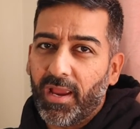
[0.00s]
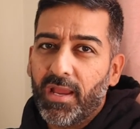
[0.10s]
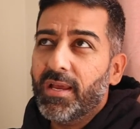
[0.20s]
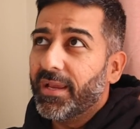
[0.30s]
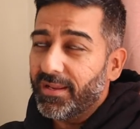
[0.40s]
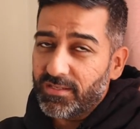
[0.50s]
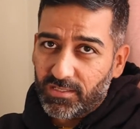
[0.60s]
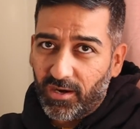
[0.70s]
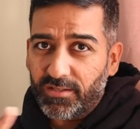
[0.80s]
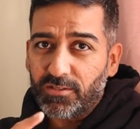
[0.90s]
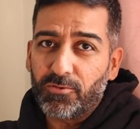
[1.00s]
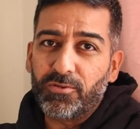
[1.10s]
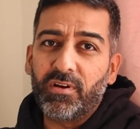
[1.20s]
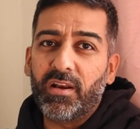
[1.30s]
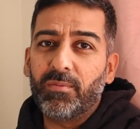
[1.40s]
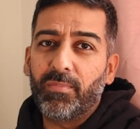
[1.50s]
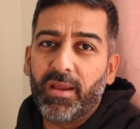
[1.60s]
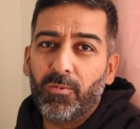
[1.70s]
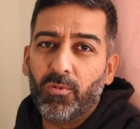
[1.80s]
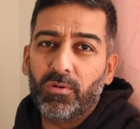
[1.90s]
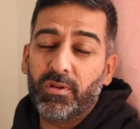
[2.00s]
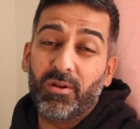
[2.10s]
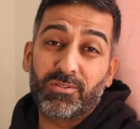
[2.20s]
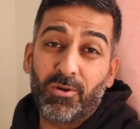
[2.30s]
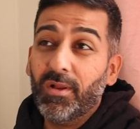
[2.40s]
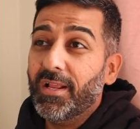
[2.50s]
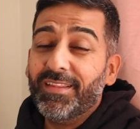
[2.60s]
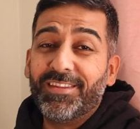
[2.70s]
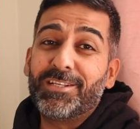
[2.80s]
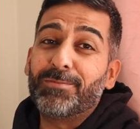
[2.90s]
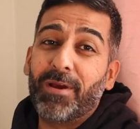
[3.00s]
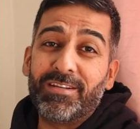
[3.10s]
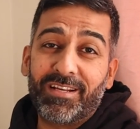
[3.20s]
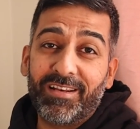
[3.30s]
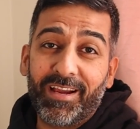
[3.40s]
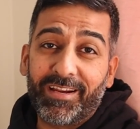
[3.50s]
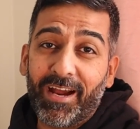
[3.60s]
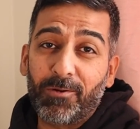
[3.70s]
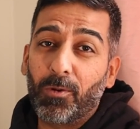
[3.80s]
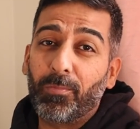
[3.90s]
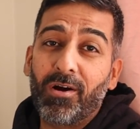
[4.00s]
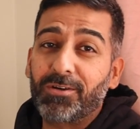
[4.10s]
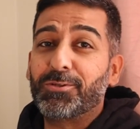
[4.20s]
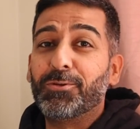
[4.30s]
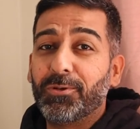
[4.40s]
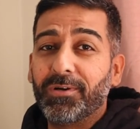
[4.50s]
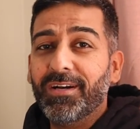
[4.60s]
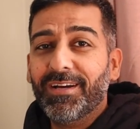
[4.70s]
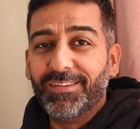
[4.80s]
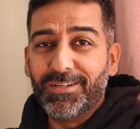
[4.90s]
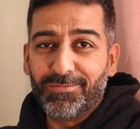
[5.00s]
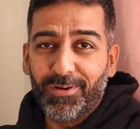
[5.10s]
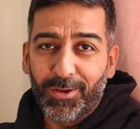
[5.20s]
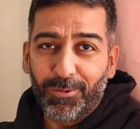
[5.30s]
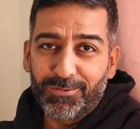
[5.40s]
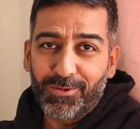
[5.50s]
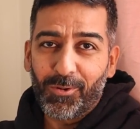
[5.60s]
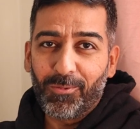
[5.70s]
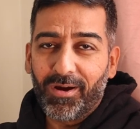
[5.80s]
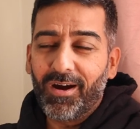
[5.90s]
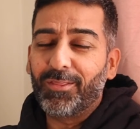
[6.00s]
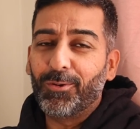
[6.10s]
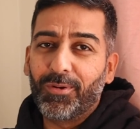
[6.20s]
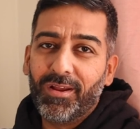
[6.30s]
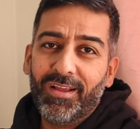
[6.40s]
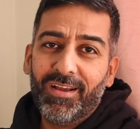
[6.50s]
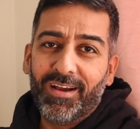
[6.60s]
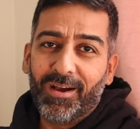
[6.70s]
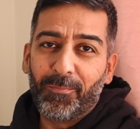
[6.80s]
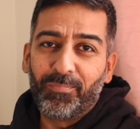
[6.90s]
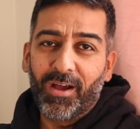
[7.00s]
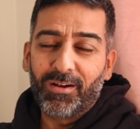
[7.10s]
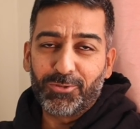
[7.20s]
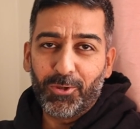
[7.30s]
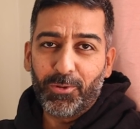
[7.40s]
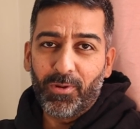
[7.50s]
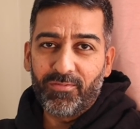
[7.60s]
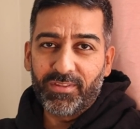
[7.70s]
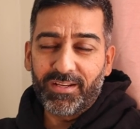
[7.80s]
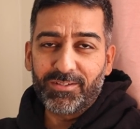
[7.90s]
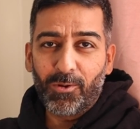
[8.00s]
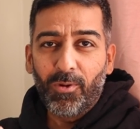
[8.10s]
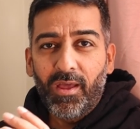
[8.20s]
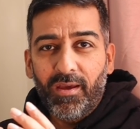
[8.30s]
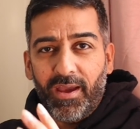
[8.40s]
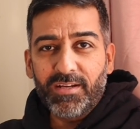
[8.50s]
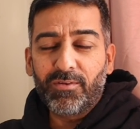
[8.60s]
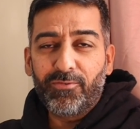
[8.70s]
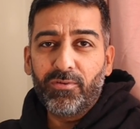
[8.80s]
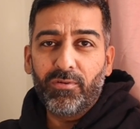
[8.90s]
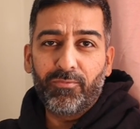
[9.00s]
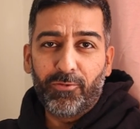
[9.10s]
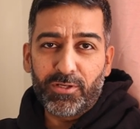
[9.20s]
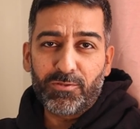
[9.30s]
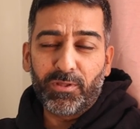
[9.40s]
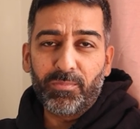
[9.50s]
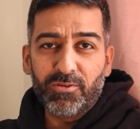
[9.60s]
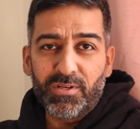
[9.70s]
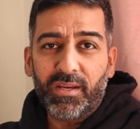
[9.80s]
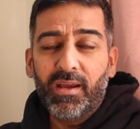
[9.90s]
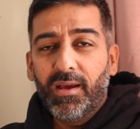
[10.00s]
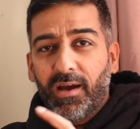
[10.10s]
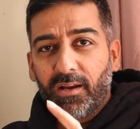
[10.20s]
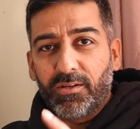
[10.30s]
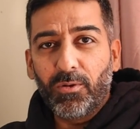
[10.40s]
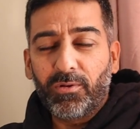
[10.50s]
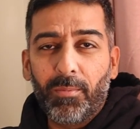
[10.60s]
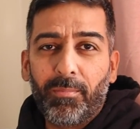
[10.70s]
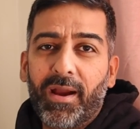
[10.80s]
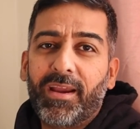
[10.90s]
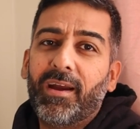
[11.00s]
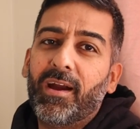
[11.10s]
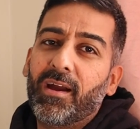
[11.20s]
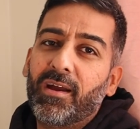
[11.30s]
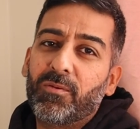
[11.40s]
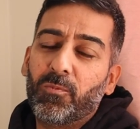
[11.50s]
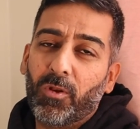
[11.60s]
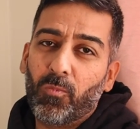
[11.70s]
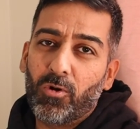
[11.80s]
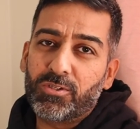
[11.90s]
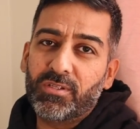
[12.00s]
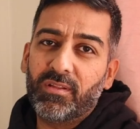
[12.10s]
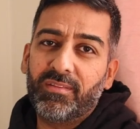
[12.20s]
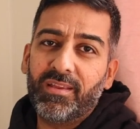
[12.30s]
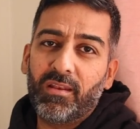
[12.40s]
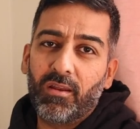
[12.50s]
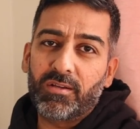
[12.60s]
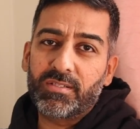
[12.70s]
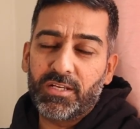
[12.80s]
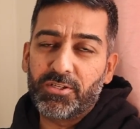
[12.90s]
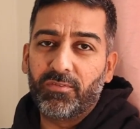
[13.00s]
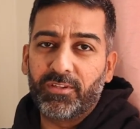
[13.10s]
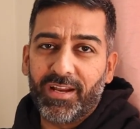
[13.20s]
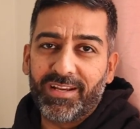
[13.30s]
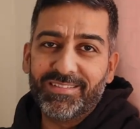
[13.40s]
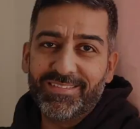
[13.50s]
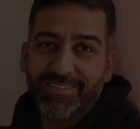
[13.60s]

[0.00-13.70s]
bay, inside the scrutineering bay. You know, so this is basically a Cadwell Park tour, this video. So I thought I'll show you everything. So here's the footage with the music, and you'll come back and we'll watch the last session of the day.